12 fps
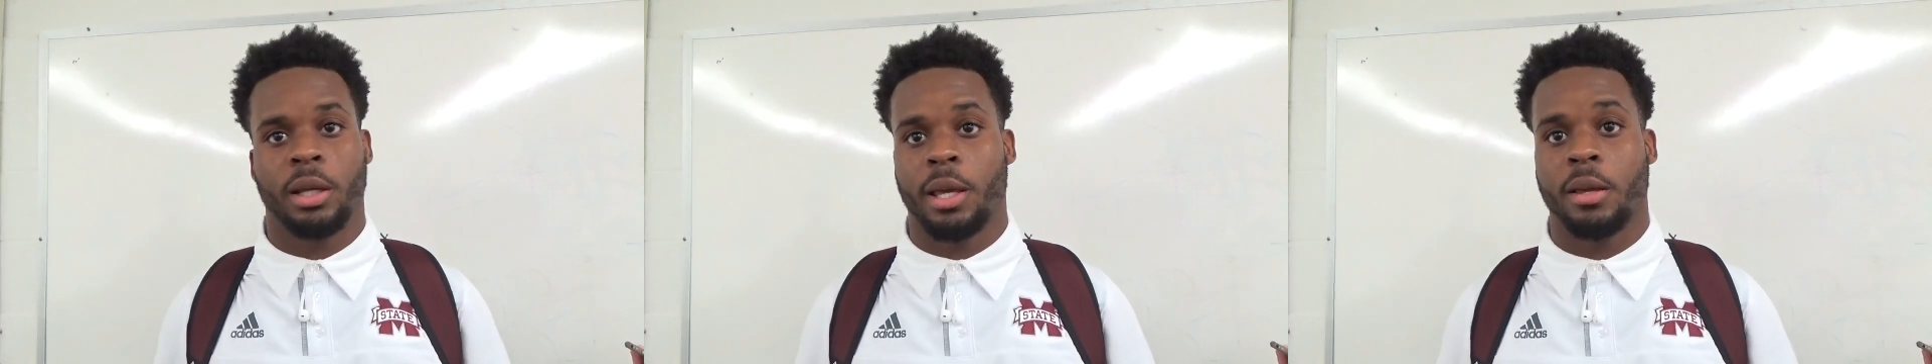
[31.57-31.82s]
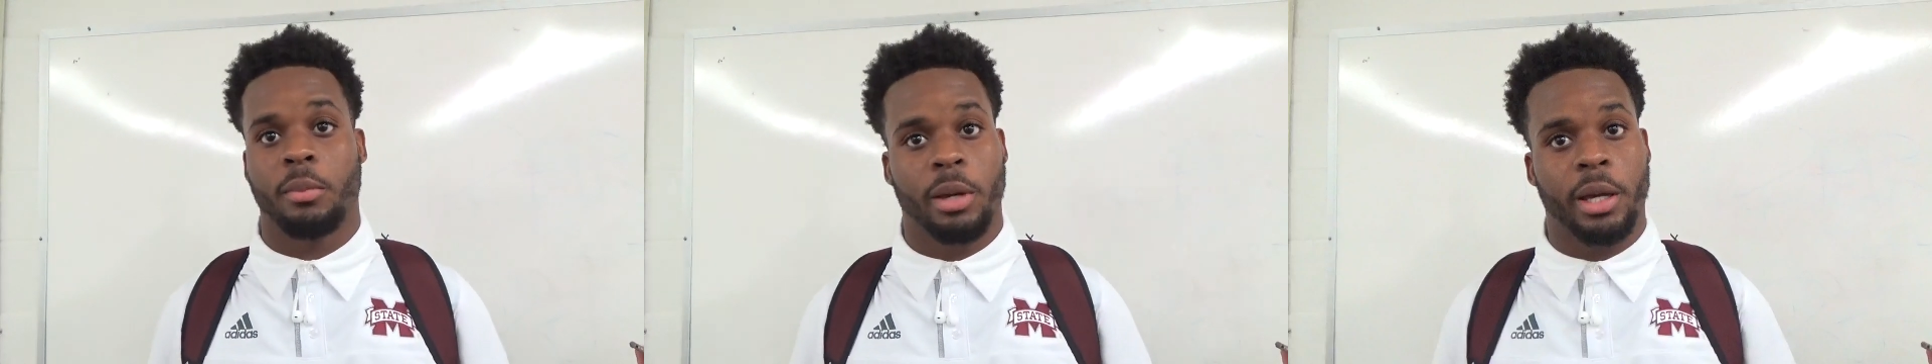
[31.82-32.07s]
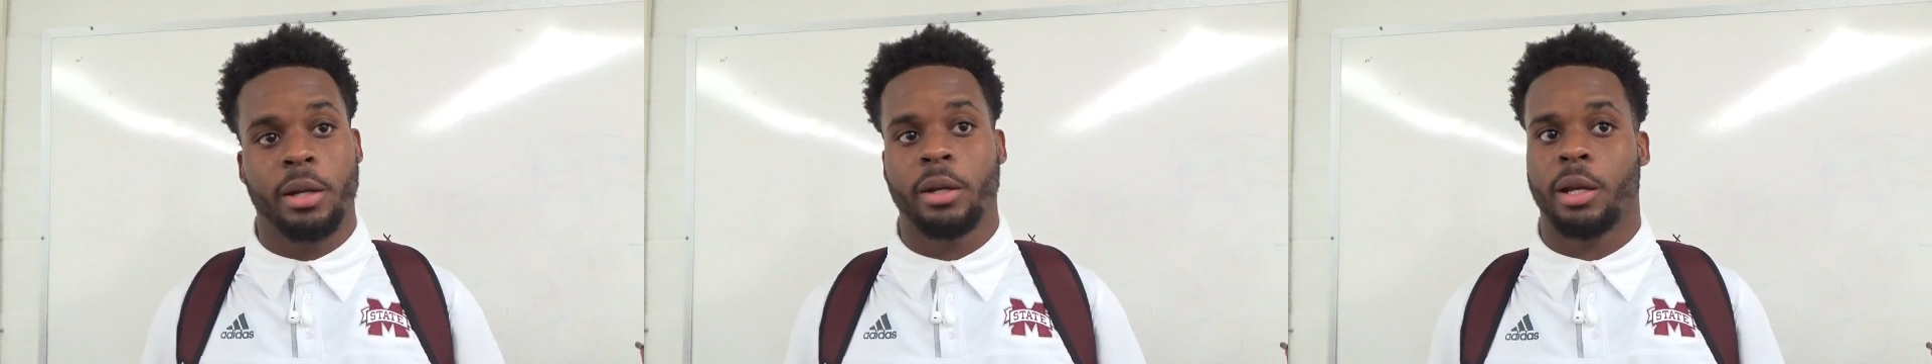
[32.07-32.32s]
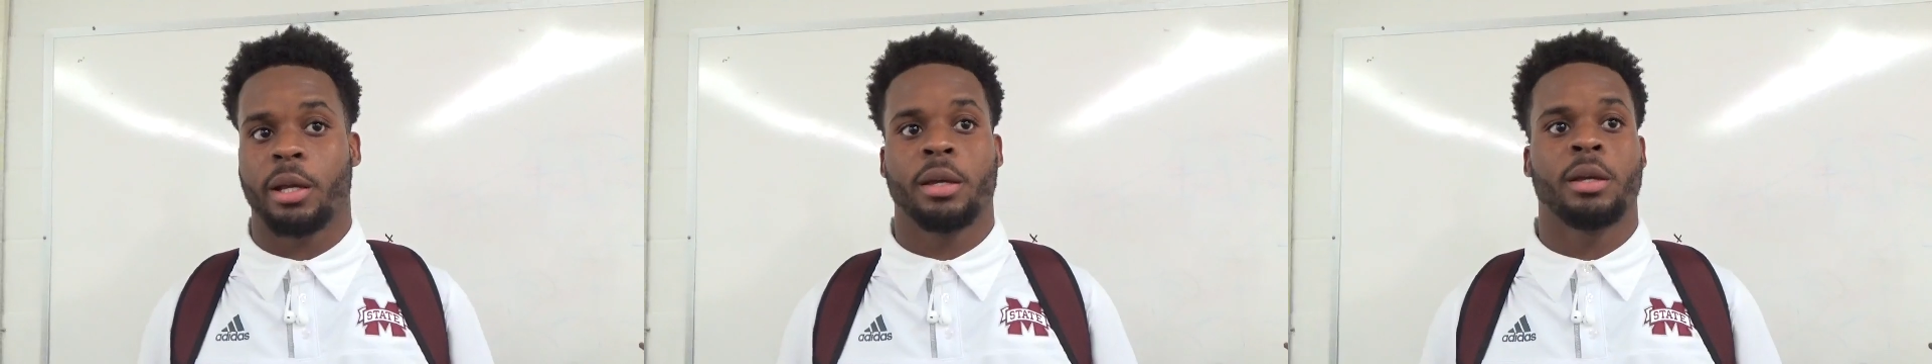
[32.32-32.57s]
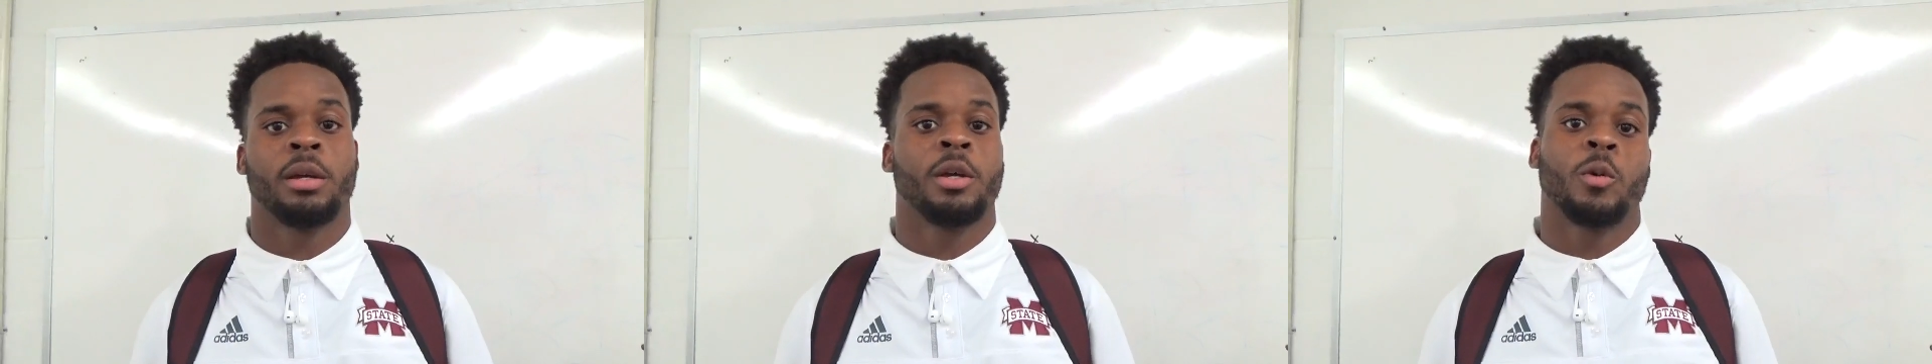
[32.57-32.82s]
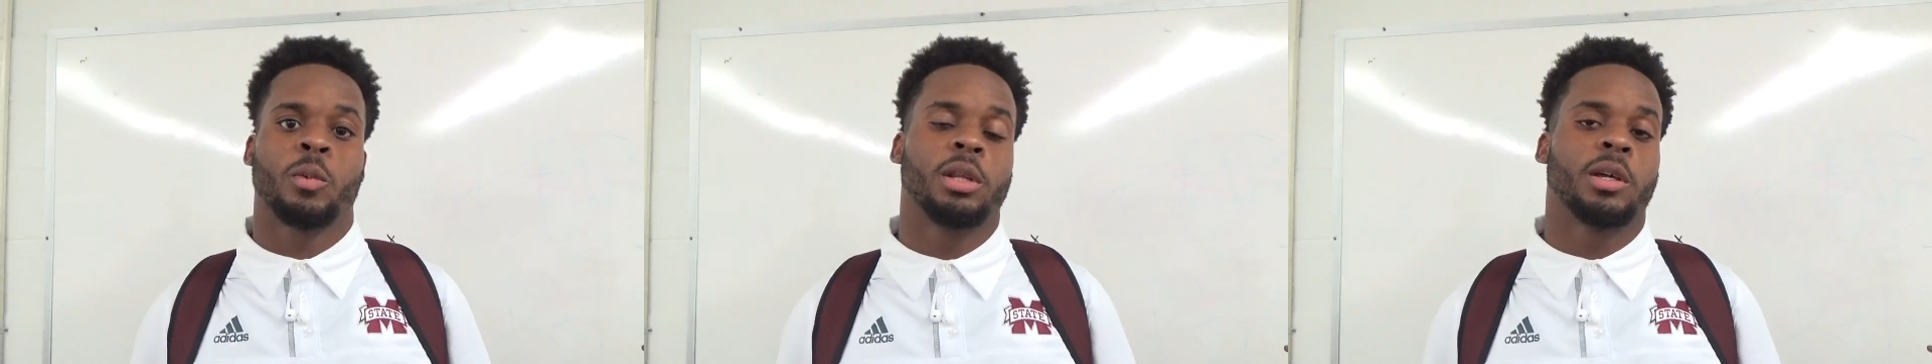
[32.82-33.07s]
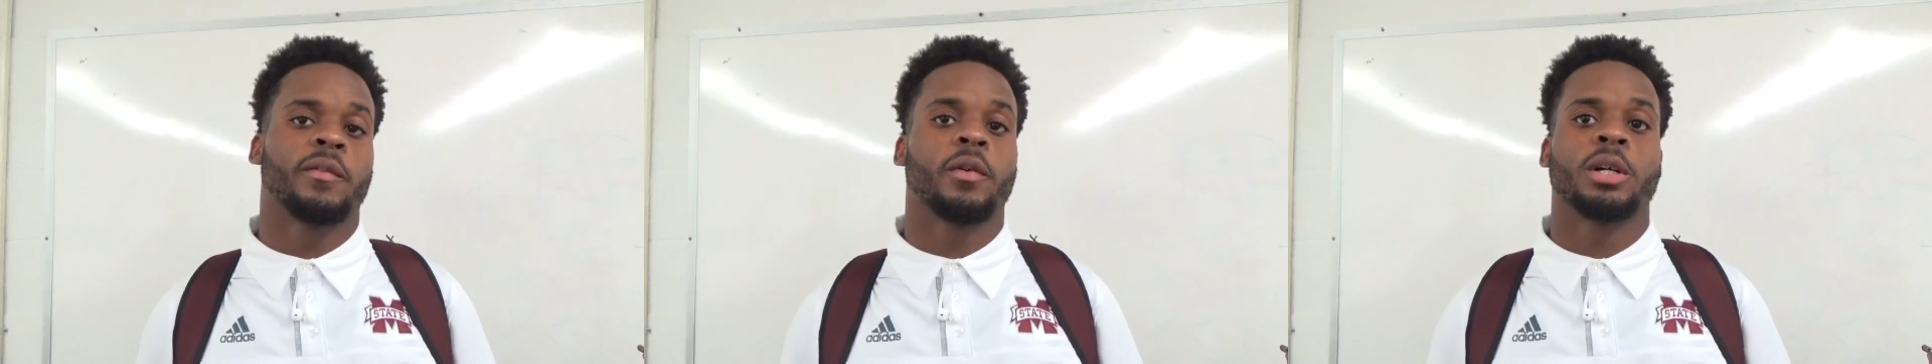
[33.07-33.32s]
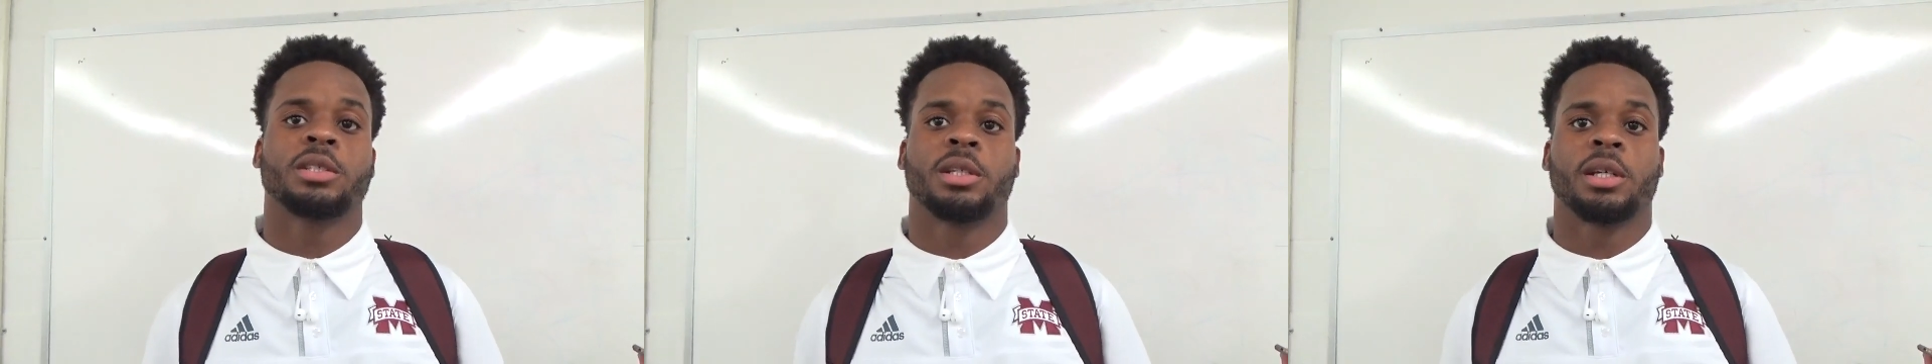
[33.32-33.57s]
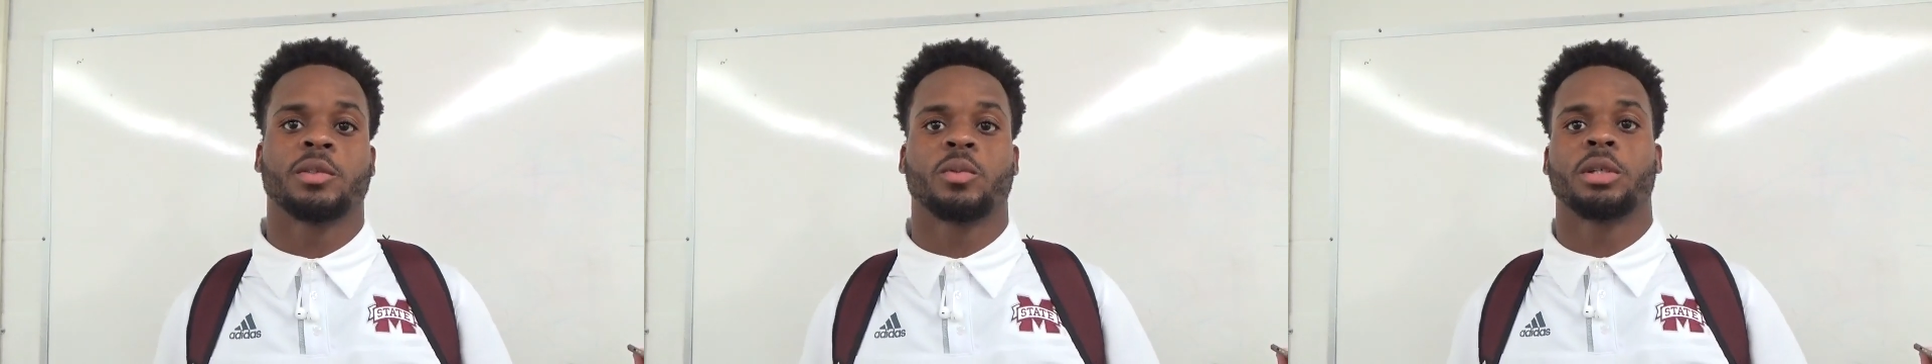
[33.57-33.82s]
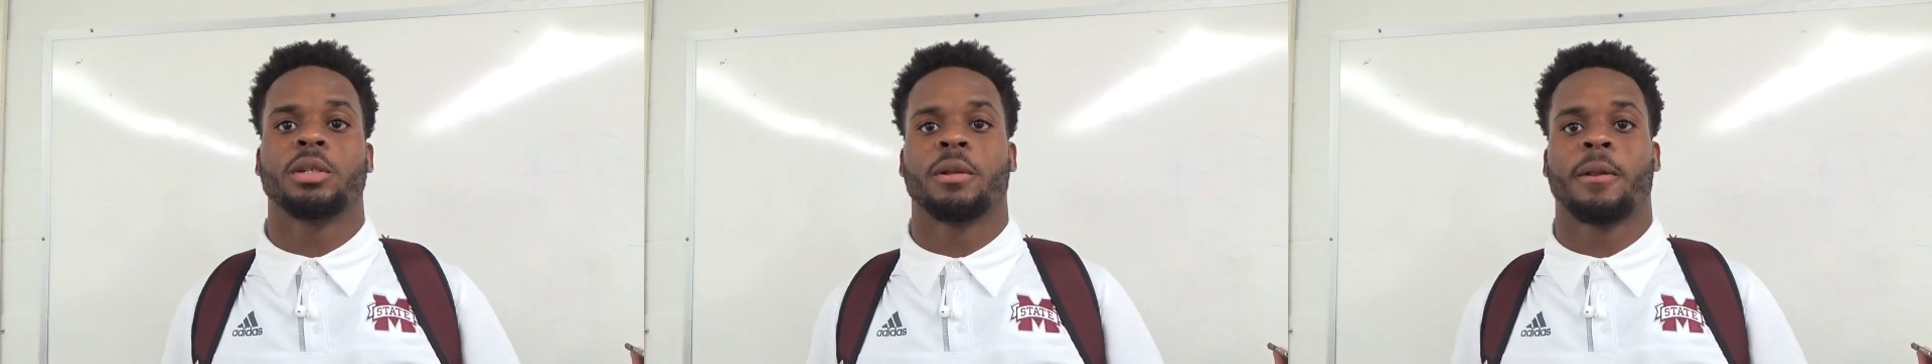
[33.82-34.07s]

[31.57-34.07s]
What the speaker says: getting better, and we're looking forward to next week.